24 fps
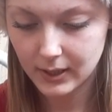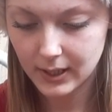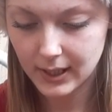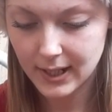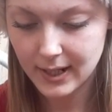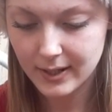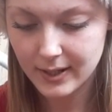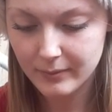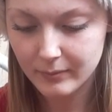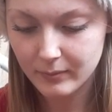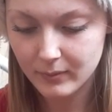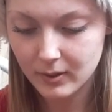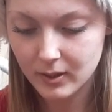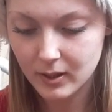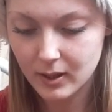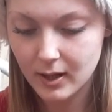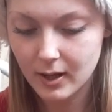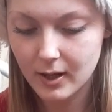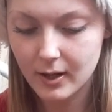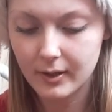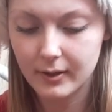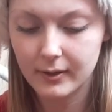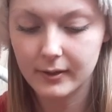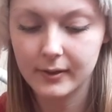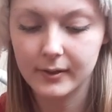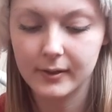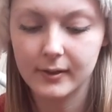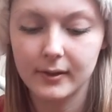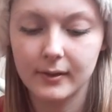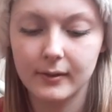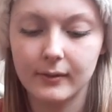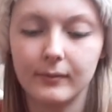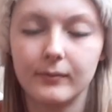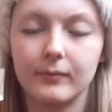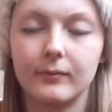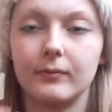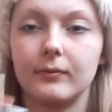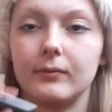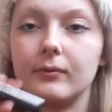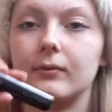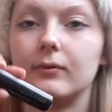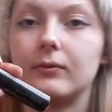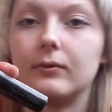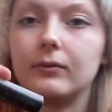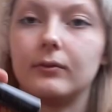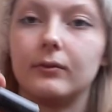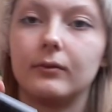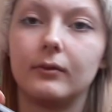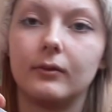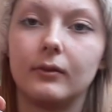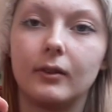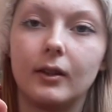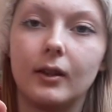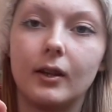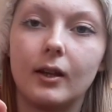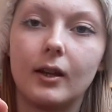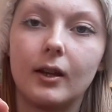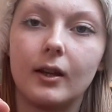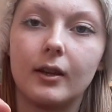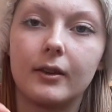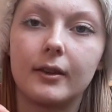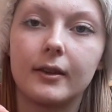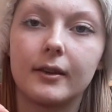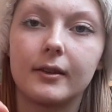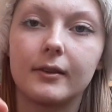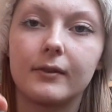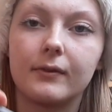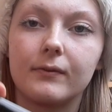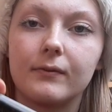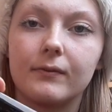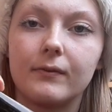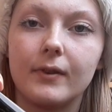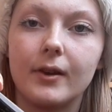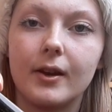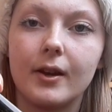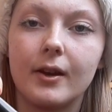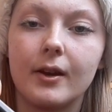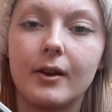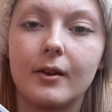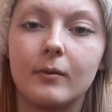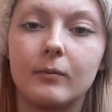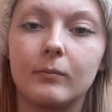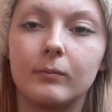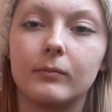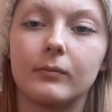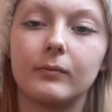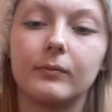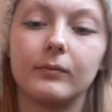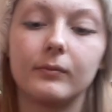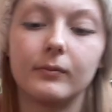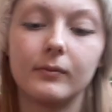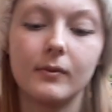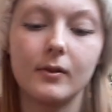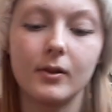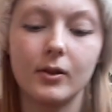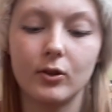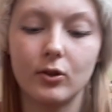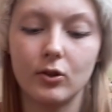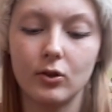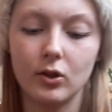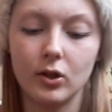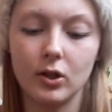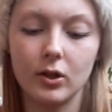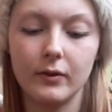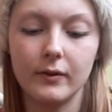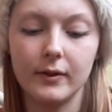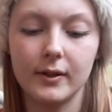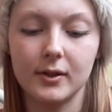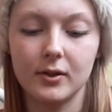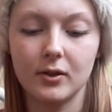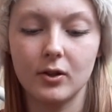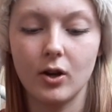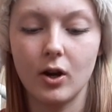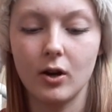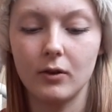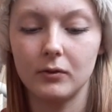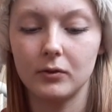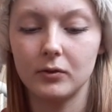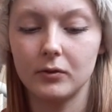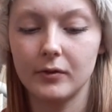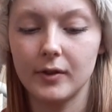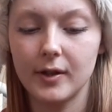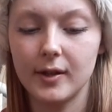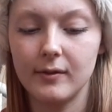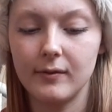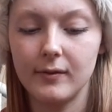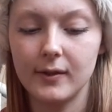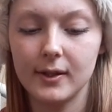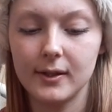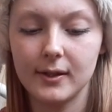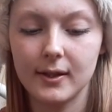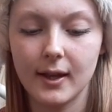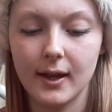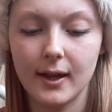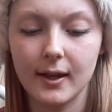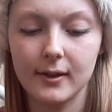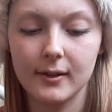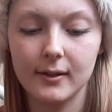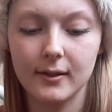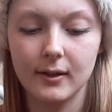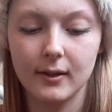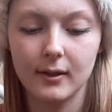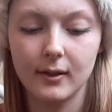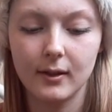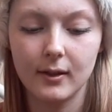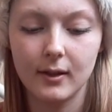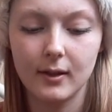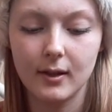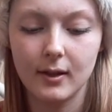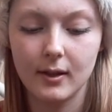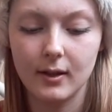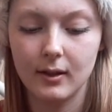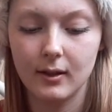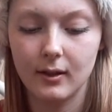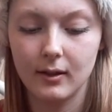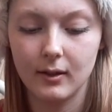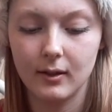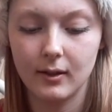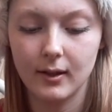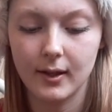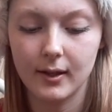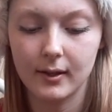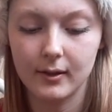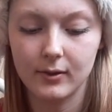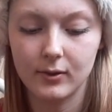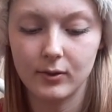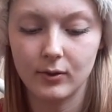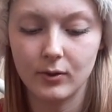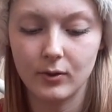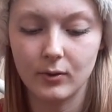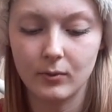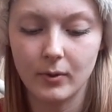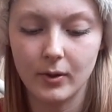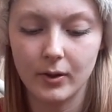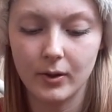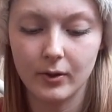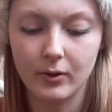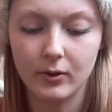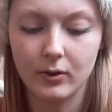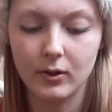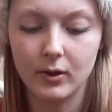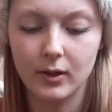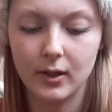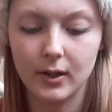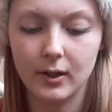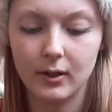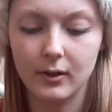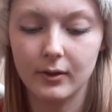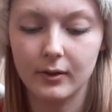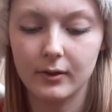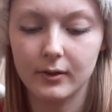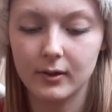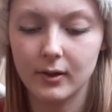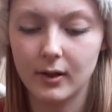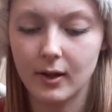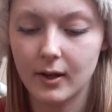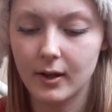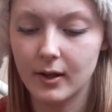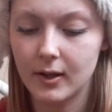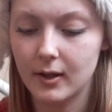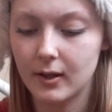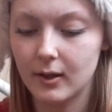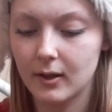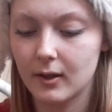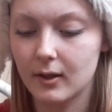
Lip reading: lip gloss, and this colour is Coral Reef, it says. That's sort of what the colour looks like.